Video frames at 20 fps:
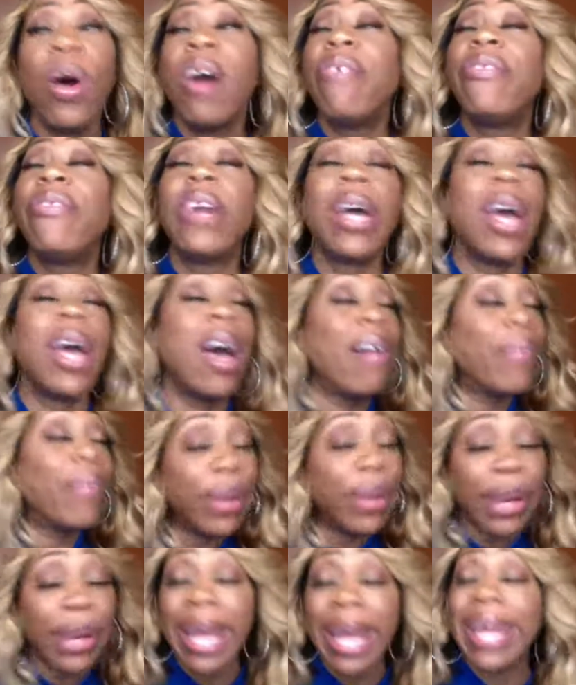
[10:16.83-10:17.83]

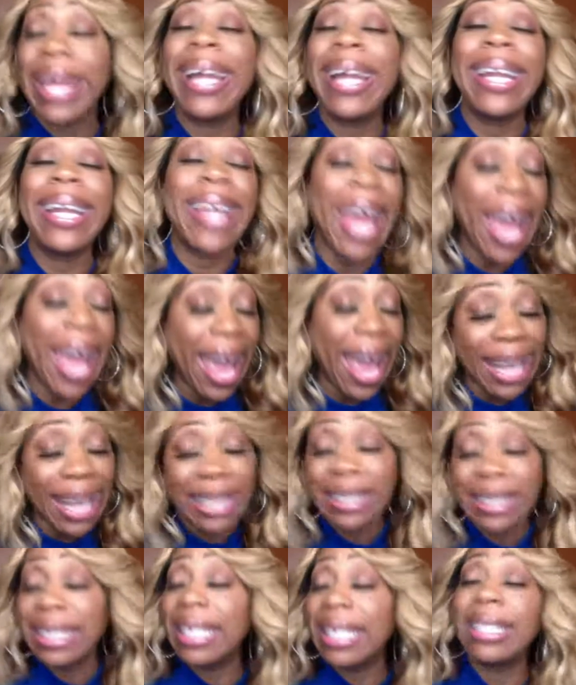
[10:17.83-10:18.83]
forever and a
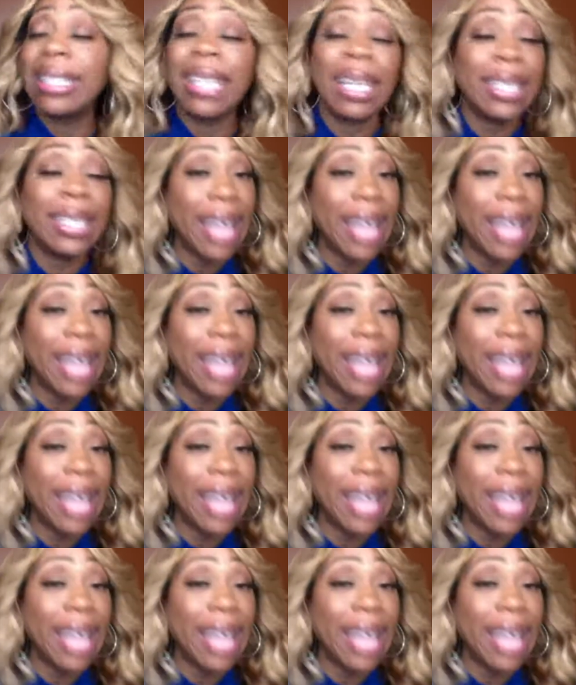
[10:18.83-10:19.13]
day till the